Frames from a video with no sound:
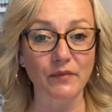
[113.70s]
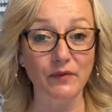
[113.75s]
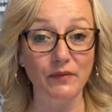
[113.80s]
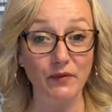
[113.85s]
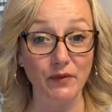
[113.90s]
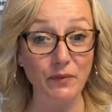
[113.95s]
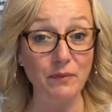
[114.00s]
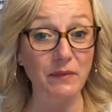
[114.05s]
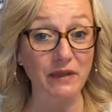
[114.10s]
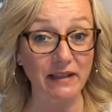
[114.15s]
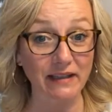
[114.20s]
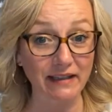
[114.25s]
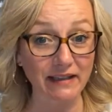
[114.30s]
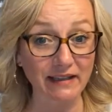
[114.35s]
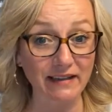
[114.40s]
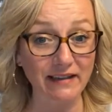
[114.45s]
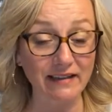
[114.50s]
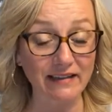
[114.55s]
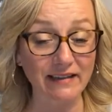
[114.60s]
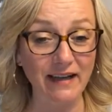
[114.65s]
for
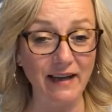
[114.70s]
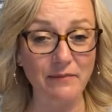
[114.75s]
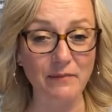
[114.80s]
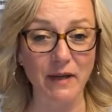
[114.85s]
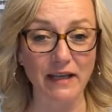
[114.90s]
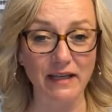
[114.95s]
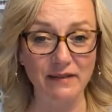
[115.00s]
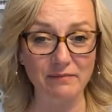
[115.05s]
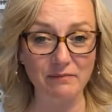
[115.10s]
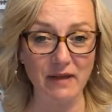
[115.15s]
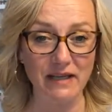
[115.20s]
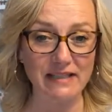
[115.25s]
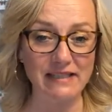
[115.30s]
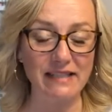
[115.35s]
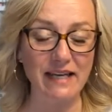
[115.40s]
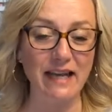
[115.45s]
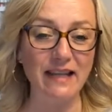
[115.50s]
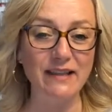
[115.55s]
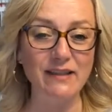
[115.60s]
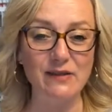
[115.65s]
me, my
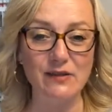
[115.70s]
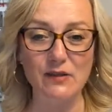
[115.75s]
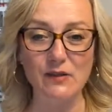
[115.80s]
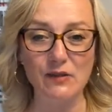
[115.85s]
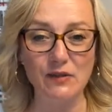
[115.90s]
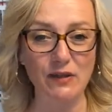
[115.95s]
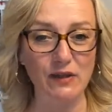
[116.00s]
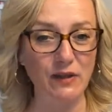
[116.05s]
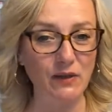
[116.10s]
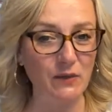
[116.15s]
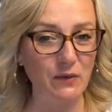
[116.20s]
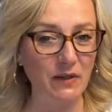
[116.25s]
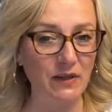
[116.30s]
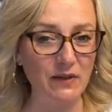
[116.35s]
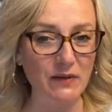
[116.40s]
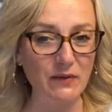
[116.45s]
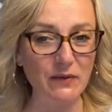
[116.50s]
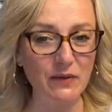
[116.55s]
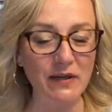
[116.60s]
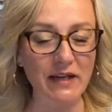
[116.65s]
style is usually quick
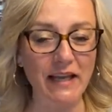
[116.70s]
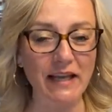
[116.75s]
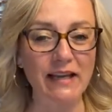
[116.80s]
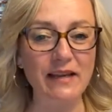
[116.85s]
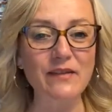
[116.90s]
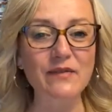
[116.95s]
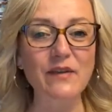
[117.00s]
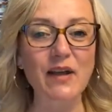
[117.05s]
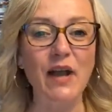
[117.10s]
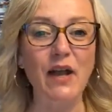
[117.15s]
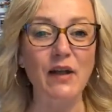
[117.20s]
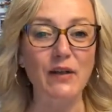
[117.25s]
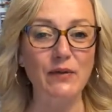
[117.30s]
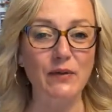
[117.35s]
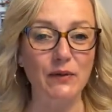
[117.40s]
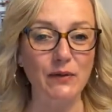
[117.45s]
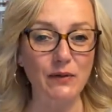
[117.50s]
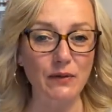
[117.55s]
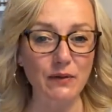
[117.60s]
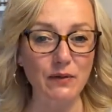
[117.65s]
and creative.
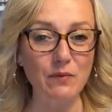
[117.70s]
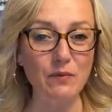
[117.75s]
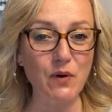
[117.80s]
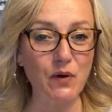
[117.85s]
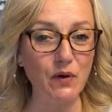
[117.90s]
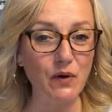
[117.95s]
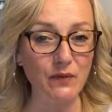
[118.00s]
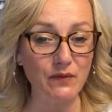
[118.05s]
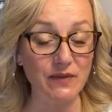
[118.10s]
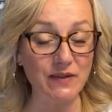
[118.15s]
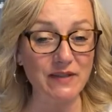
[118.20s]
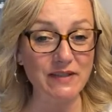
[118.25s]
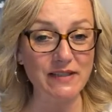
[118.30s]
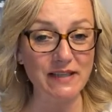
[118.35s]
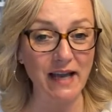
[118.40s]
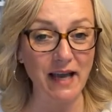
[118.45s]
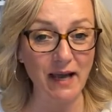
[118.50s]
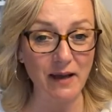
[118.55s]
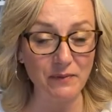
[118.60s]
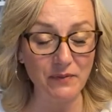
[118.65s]
They're a little more over the
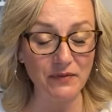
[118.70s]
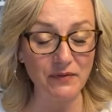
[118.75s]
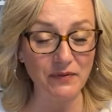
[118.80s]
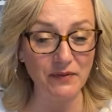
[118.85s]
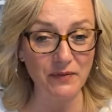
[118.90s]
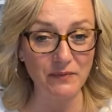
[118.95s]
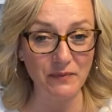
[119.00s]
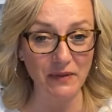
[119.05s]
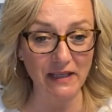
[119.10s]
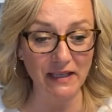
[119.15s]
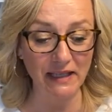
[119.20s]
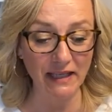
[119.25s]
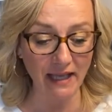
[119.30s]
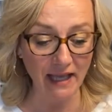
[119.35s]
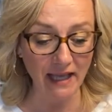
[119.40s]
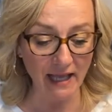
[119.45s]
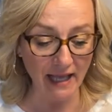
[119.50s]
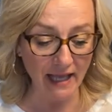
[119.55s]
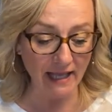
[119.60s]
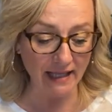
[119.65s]
top for
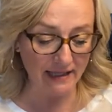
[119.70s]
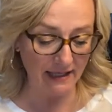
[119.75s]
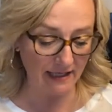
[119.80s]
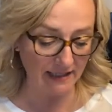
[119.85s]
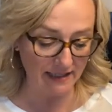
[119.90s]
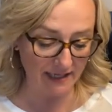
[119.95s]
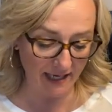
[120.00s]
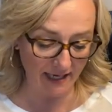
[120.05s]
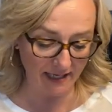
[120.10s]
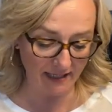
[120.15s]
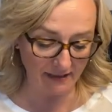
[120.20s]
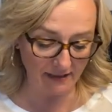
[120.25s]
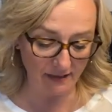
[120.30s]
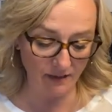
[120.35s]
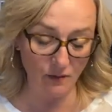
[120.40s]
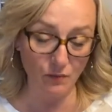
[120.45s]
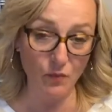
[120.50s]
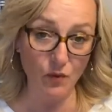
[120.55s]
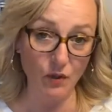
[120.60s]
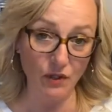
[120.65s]
me. They take a
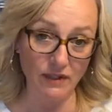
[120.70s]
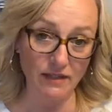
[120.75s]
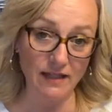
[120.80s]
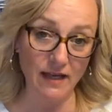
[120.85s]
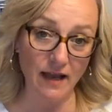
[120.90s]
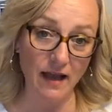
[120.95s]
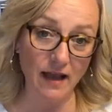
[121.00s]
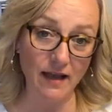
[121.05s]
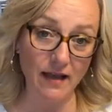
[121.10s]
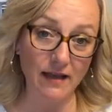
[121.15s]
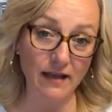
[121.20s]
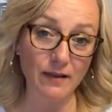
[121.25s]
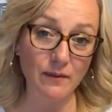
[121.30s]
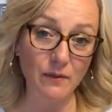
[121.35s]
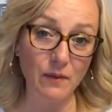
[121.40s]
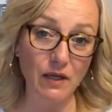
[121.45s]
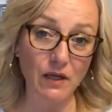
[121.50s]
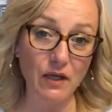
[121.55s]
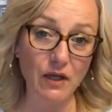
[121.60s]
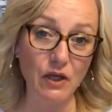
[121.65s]
little more
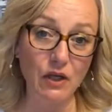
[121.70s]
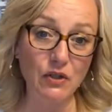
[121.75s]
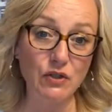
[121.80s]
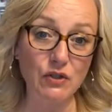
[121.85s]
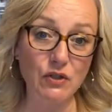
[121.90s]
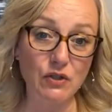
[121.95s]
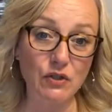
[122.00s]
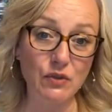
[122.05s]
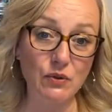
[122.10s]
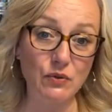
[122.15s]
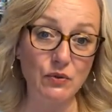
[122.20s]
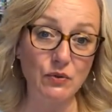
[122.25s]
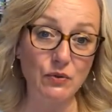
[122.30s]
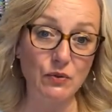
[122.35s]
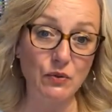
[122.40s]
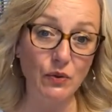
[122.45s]
time to